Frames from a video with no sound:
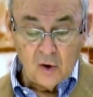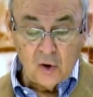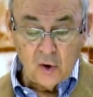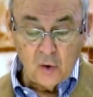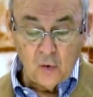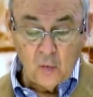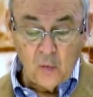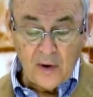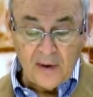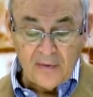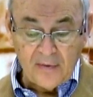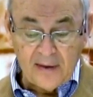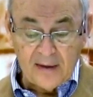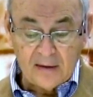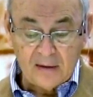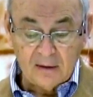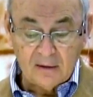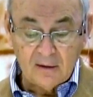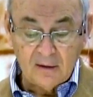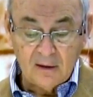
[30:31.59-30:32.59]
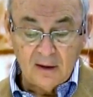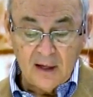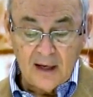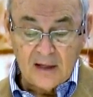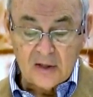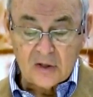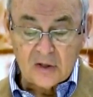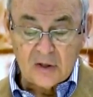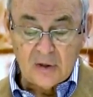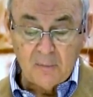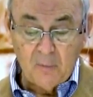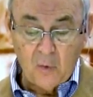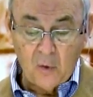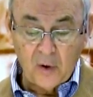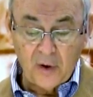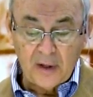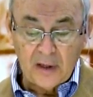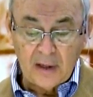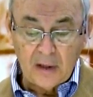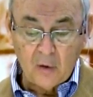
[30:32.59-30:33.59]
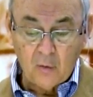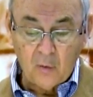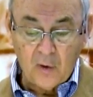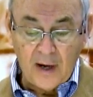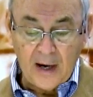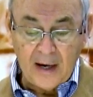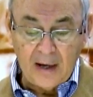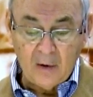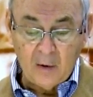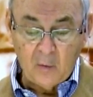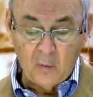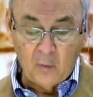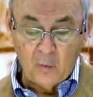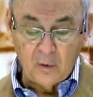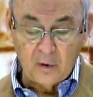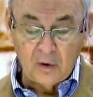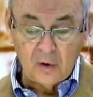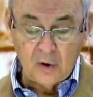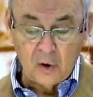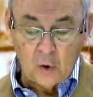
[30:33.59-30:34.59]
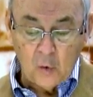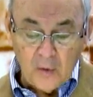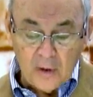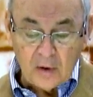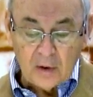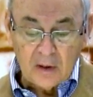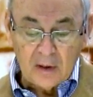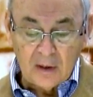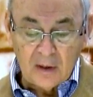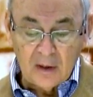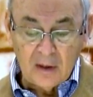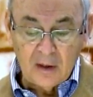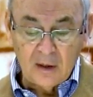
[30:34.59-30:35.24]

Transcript: Do with it as the morning grain, do it